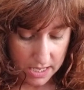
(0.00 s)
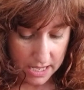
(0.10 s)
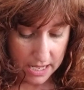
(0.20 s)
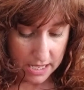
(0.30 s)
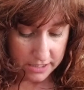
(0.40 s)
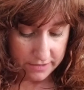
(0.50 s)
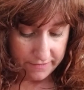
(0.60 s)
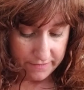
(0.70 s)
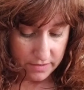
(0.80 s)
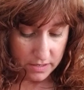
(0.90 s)
and
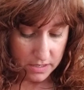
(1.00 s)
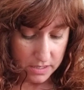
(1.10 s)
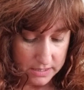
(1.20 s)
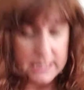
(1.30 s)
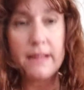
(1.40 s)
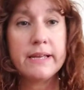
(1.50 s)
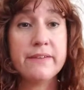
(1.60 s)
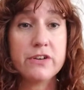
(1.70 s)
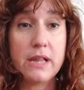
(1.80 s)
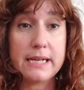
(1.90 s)
selling it
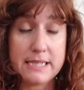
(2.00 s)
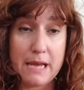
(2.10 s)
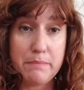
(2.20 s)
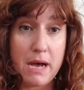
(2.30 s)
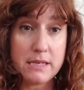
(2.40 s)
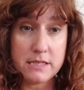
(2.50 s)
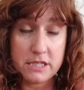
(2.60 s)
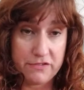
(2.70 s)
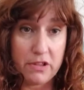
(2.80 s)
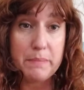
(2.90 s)
for like 10 bucks and
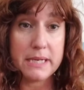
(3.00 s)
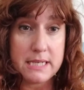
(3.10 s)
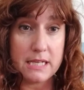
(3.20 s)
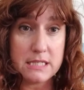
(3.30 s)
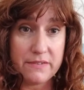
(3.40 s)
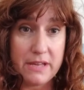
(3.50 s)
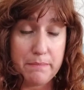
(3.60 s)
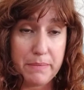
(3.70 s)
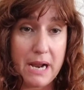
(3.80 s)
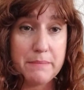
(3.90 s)
just flipping tons of
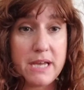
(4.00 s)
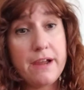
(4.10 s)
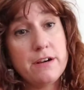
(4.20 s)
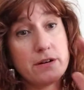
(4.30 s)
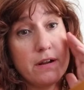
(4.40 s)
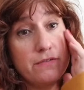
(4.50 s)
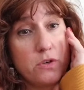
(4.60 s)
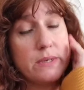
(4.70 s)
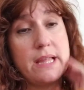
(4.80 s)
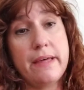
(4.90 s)
it, but I'm tired of
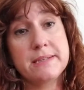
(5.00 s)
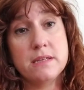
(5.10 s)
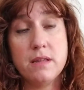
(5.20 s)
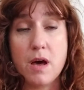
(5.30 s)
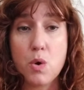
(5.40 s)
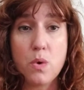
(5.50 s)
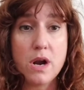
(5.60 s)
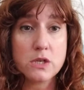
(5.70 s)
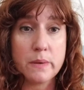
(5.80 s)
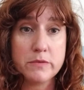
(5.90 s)
doing that. It's a lot of
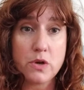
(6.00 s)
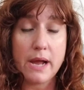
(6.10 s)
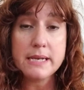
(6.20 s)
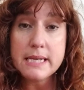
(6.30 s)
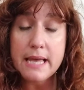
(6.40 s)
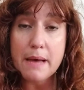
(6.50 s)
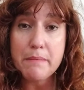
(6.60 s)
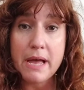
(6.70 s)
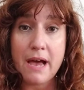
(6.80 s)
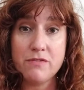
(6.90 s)
work. So I'm trying to get
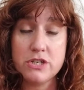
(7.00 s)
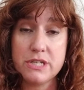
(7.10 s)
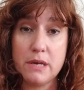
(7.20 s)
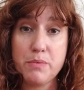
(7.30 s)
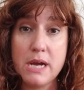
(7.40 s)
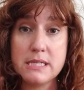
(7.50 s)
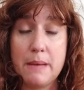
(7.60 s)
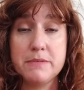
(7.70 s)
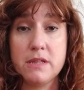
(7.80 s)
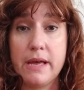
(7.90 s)
my average sale price
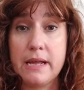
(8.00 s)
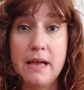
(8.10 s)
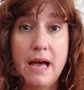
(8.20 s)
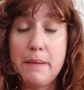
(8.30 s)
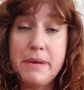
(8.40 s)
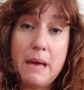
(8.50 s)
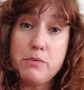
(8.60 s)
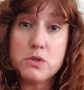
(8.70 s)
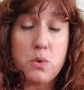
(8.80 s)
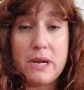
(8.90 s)
up to like, I'd be happy
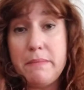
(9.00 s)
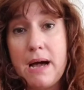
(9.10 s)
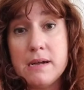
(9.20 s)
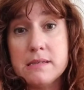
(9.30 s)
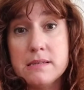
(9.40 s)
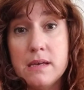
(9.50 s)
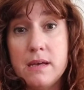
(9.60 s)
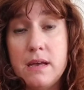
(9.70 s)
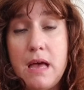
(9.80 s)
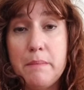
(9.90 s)
with 20 bucks
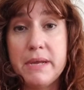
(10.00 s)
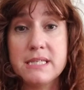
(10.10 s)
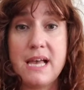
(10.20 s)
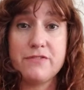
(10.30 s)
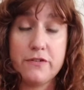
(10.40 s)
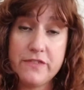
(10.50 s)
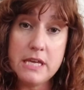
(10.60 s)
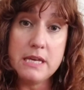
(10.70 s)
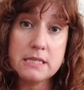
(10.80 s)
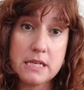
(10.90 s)
because after
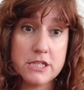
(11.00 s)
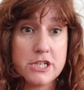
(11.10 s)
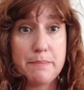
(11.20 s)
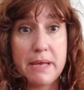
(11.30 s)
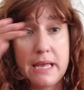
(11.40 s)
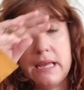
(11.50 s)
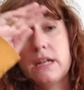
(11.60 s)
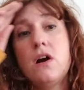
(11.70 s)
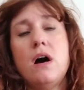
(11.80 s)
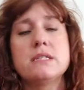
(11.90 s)
fees and shipping
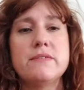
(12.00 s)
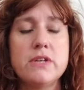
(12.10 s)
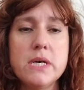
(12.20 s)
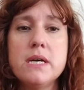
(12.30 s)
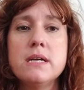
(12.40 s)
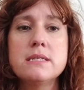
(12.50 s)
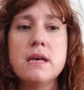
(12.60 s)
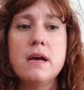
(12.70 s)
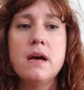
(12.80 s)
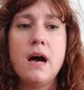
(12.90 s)
and cost of goods,
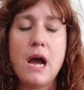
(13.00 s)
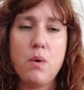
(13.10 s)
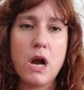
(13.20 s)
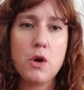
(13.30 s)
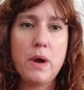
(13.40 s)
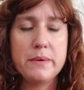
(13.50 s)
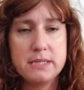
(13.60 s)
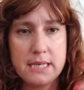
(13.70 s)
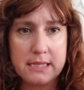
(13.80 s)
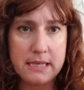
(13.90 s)
I walk away with
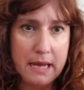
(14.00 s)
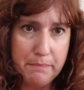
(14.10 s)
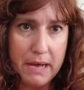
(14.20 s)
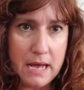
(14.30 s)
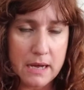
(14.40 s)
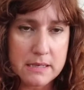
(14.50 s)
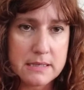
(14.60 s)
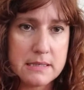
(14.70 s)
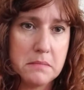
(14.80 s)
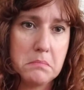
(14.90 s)
six to eight
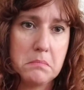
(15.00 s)
bucks